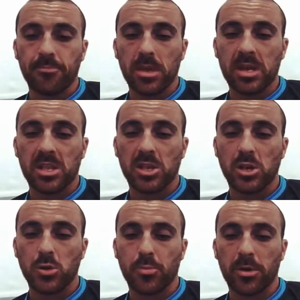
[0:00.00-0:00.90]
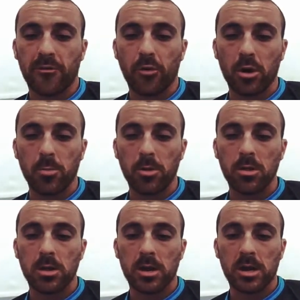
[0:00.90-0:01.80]
It's super
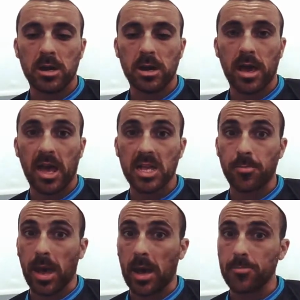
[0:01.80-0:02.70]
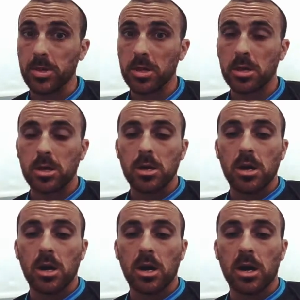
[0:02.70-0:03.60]
affordable. It has maps.
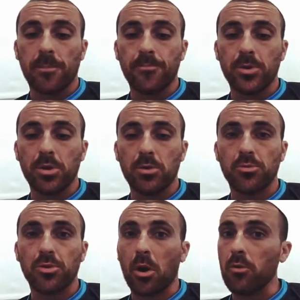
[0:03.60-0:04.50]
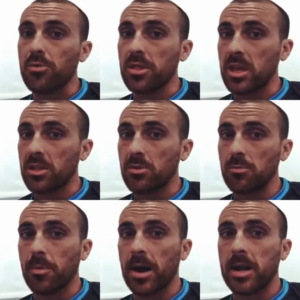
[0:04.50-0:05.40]
You don't need to
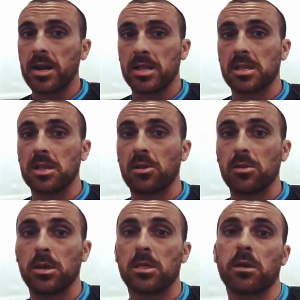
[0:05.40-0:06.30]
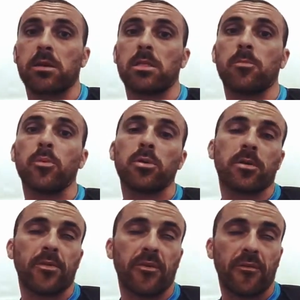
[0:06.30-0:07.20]
buy necessarily the Polar
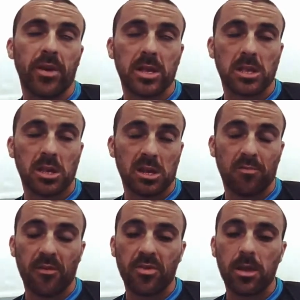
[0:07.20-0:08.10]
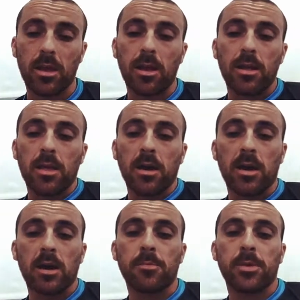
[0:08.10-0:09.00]
V650,
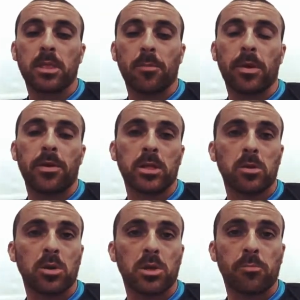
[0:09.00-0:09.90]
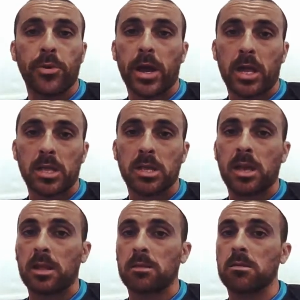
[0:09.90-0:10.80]
but comparing to other brands
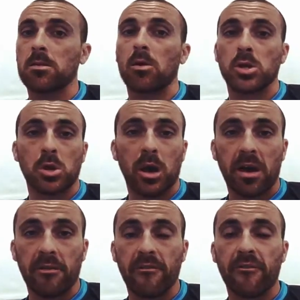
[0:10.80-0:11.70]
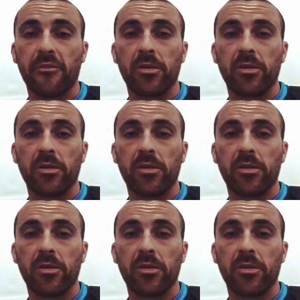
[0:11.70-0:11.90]
that also have